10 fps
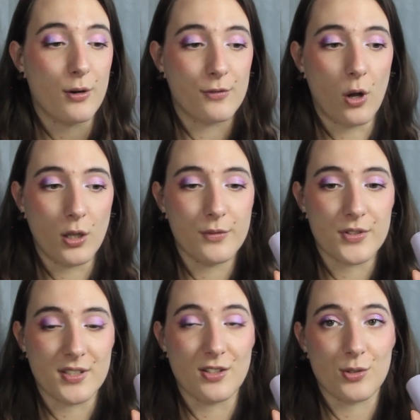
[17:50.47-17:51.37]
of all of the
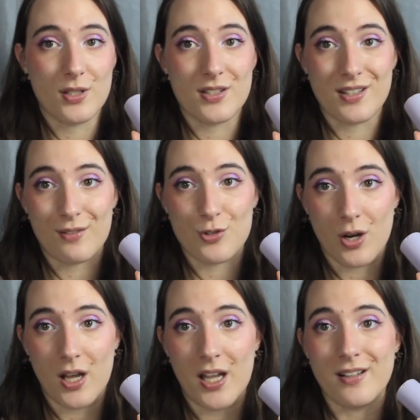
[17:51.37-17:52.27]
sunscreens that I've
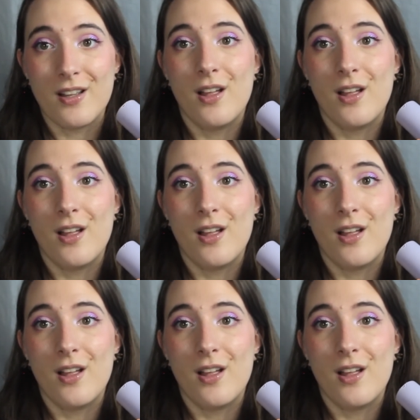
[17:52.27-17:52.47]
tried,